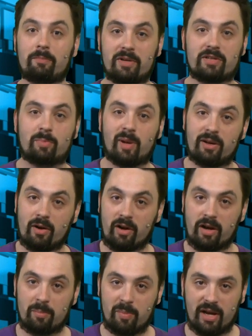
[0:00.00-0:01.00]
Mists of
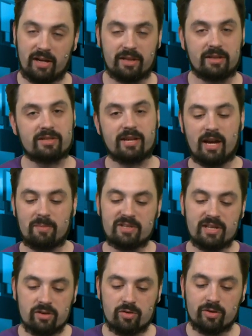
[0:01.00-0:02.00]
Pandaria Beta. This time is
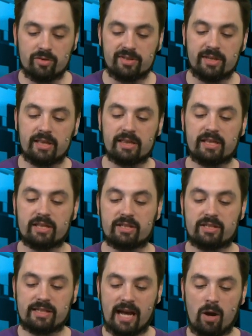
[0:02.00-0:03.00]
introducing the
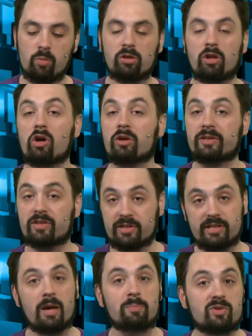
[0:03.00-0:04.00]
Townlong
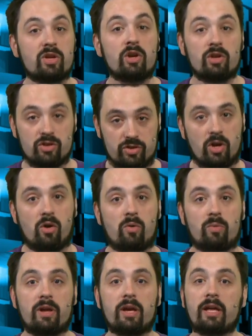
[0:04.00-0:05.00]
Steppes
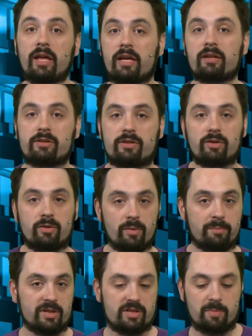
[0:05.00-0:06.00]
zone into
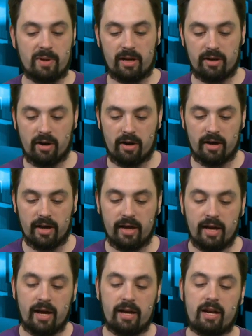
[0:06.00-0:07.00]
Mists of Pandaria.
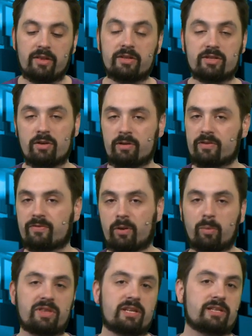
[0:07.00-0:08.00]
Now, this zone is filled
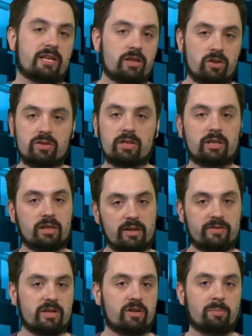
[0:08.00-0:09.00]
with these hills and
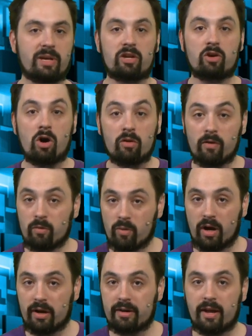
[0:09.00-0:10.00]
cliffs that are being
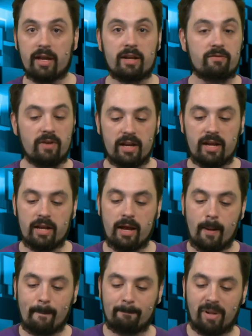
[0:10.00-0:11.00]
overrun and invaded
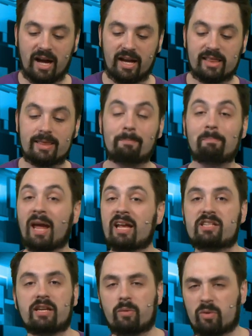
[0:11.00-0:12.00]
by the
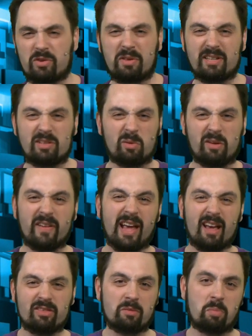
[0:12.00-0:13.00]
Mantid, which are these sort of
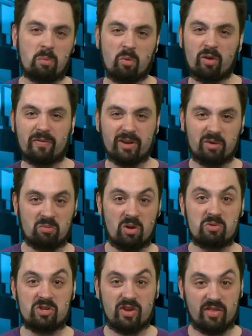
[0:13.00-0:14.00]
anthropomorphic
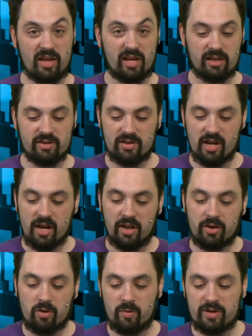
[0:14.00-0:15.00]
roach things
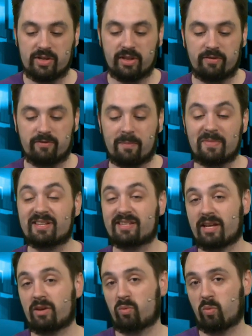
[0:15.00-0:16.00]
that are originally from the
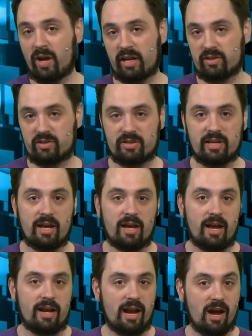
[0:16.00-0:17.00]
Dread Wastes.
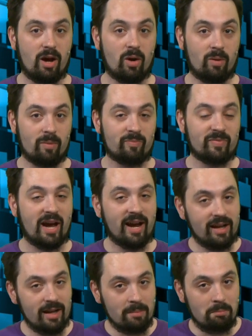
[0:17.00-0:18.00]
Now,
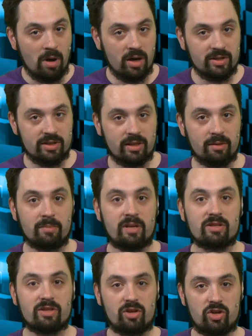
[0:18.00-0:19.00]
hiding amongst them
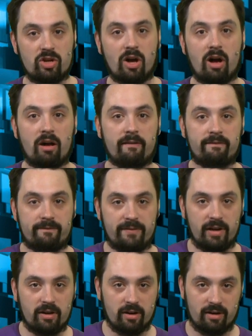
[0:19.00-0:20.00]
is the Sha of
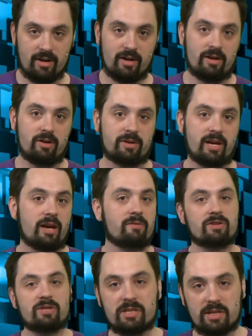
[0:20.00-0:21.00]
fear. Okay, ever
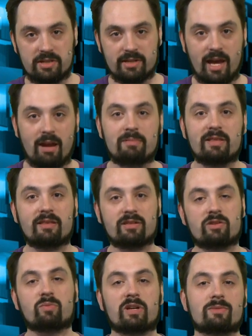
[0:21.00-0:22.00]
it escaped, this
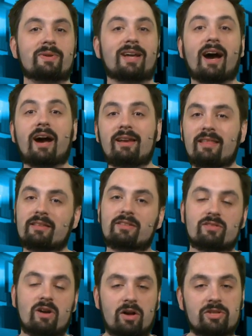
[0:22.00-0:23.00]
is where it's been hiding. This
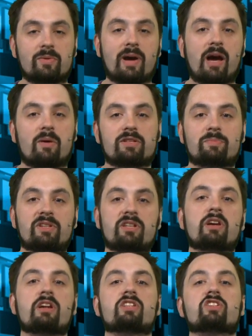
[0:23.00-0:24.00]
is also how it's been
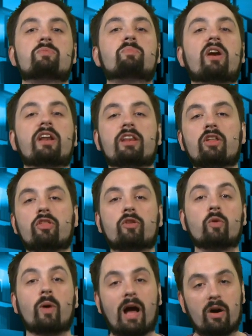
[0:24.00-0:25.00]
spreading
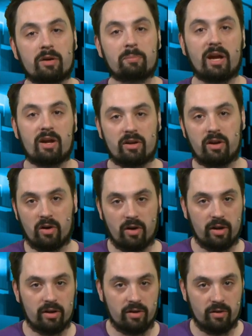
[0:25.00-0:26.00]
throughout
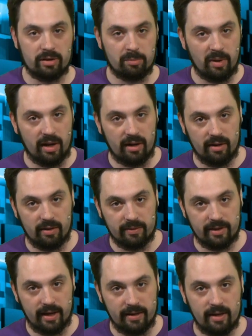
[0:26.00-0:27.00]
Pandaria during the beta.
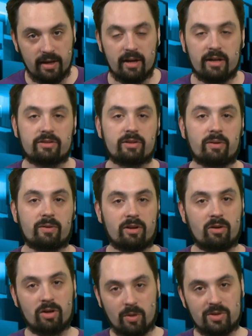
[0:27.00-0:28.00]
Okay, so you
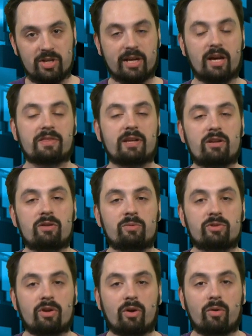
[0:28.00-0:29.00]
know, go and check out that new
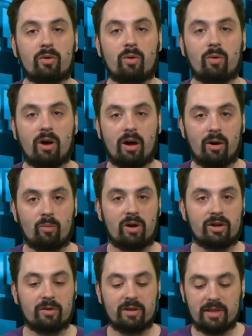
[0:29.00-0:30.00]
zone uh, while
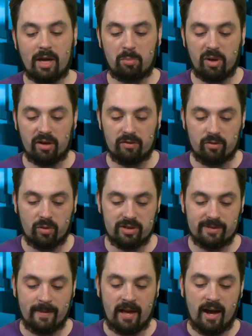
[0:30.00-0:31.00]
you're in that beta, of
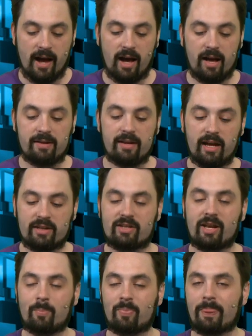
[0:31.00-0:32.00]
course. Uh, next
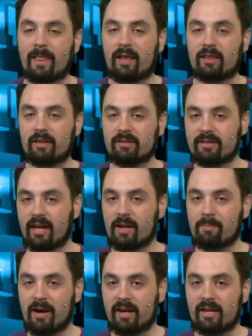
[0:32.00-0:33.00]
up, little data
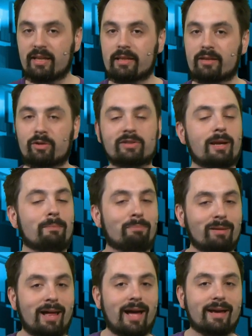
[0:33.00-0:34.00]
mining. There is a
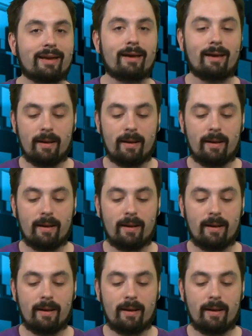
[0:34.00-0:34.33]
black